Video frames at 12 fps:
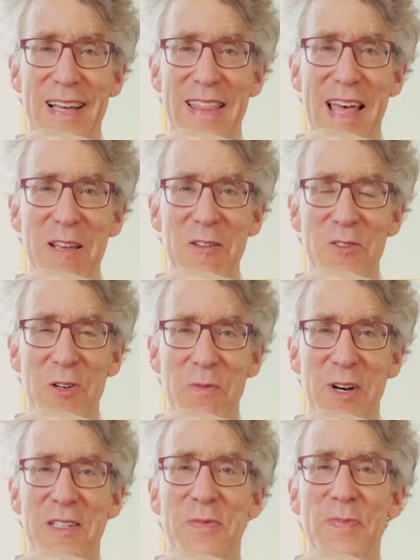Thank you so
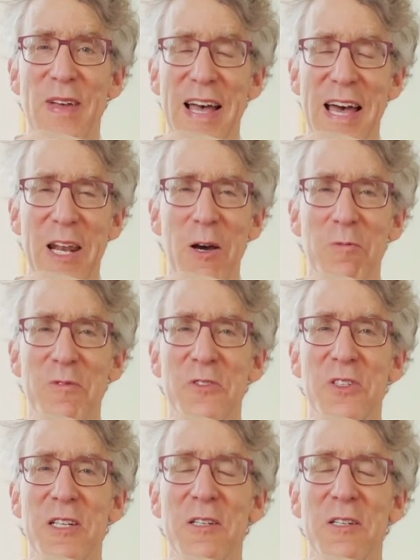much, and hope to see